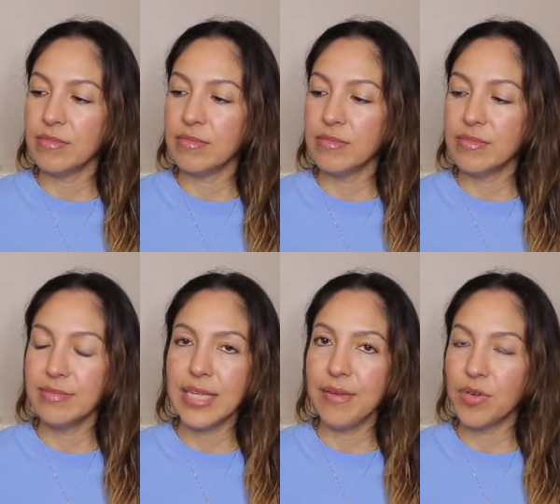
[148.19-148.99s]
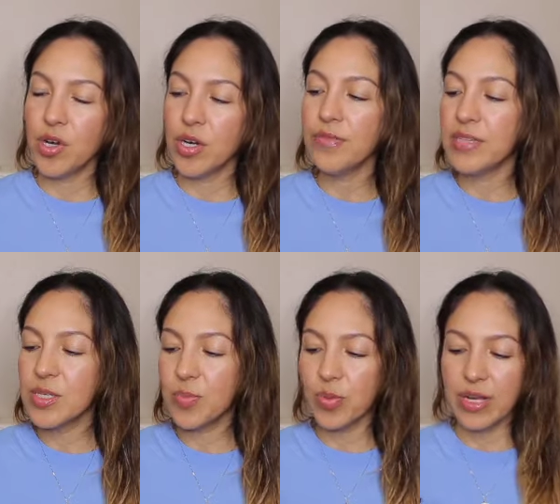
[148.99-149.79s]
never heard of
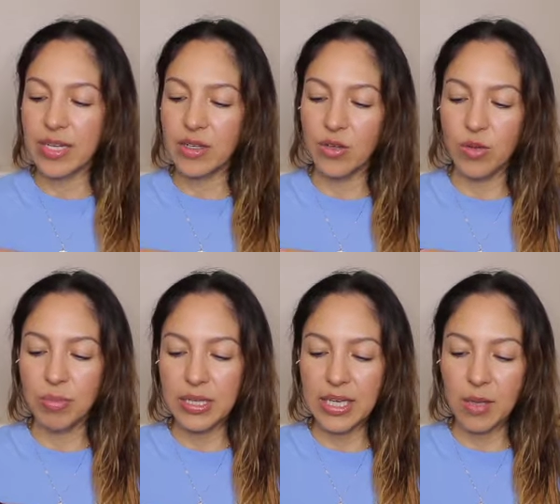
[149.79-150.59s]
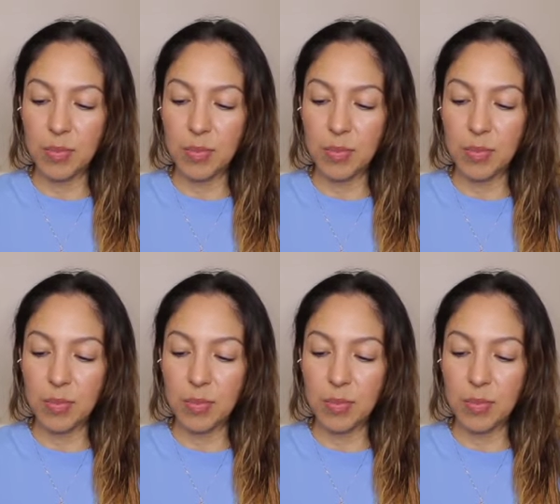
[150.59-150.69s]
this brand called Blink,